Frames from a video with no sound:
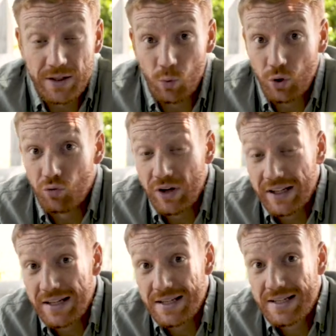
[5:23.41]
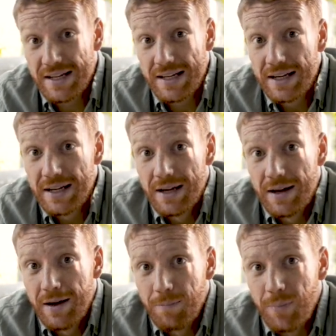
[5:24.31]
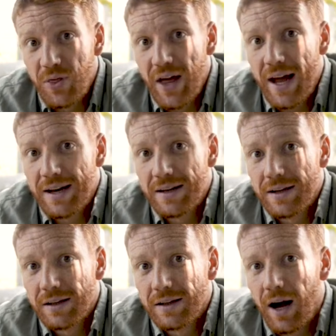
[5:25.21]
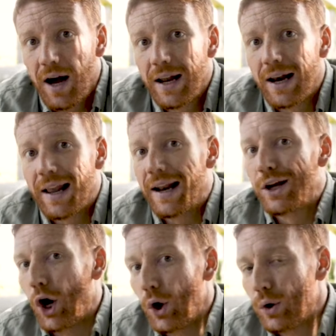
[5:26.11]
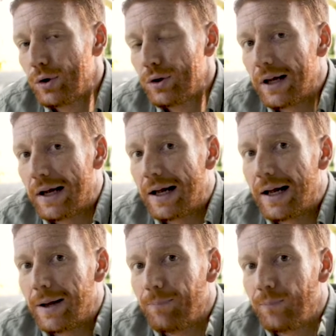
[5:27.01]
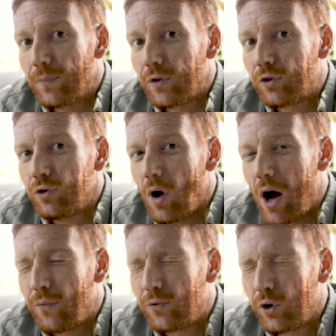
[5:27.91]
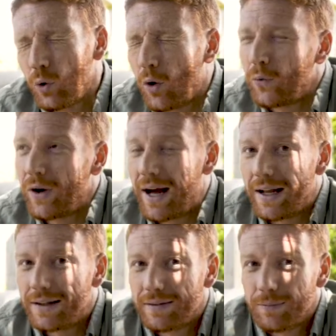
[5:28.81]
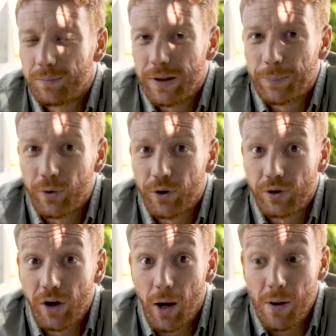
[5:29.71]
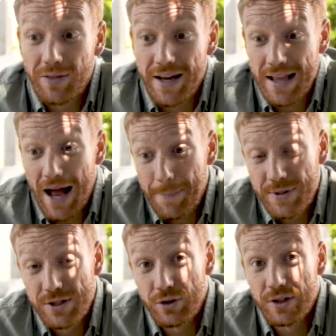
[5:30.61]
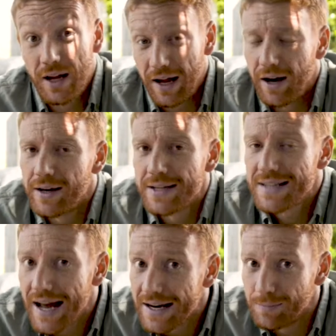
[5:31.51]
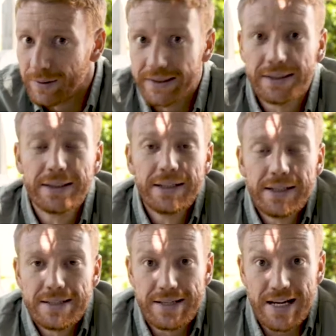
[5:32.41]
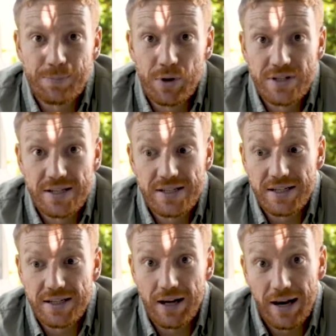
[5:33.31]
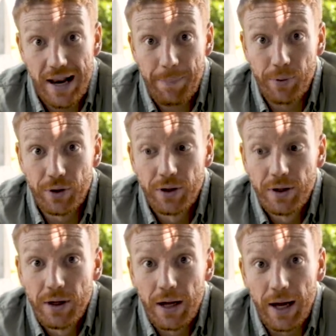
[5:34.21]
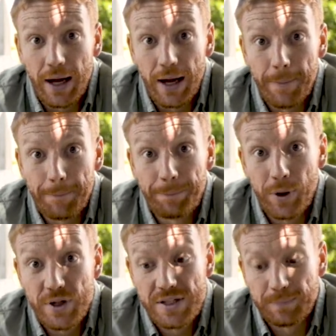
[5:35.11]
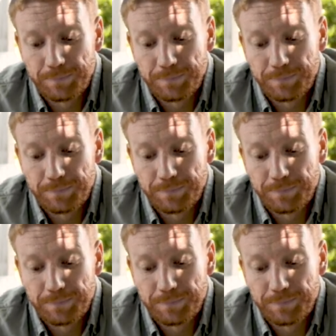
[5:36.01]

and what you're really keen to see, but then kind of let it go. Um, I've too often had people that come and they're absolutely and understandably desperate to see a leopard, um, but